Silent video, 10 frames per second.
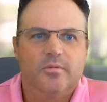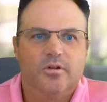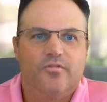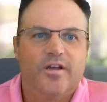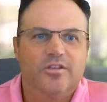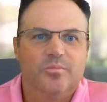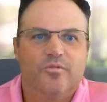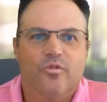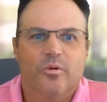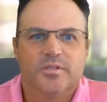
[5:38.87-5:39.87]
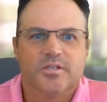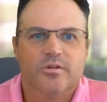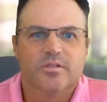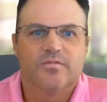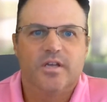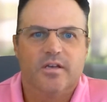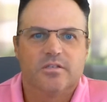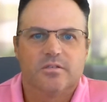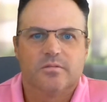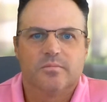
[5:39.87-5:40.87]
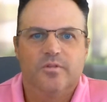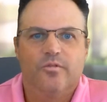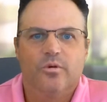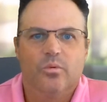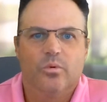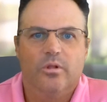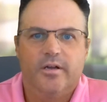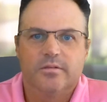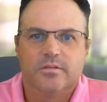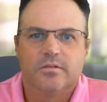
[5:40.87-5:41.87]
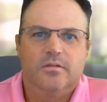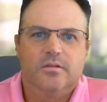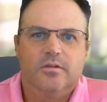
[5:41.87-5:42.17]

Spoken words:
Finally perform the series of tests before the rollouts.